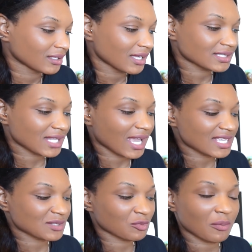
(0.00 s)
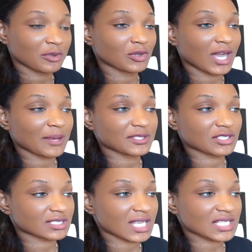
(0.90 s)
It's like, as a woman, you gotta be
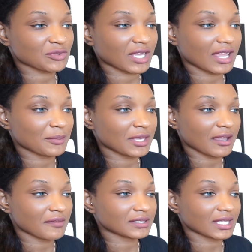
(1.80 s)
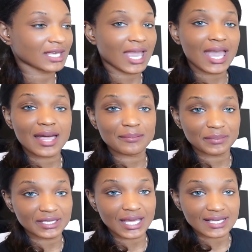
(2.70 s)
successful, you gotta be everything and
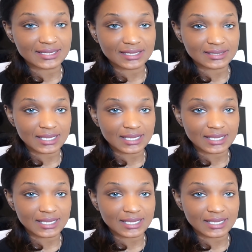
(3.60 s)
be nice at the